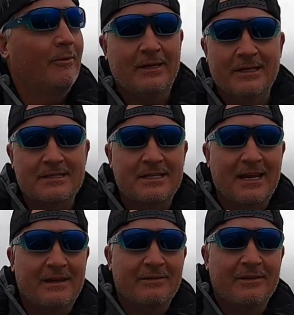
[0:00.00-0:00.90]
Windiest
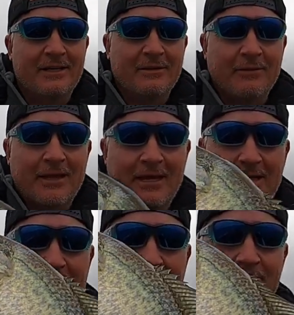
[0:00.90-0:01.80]
day of the year
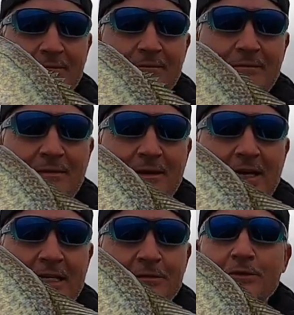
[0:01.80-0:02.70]
without a doubt.
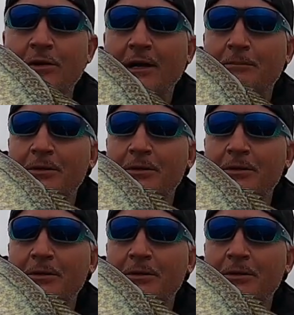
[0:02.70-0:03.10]
Thanks for joining.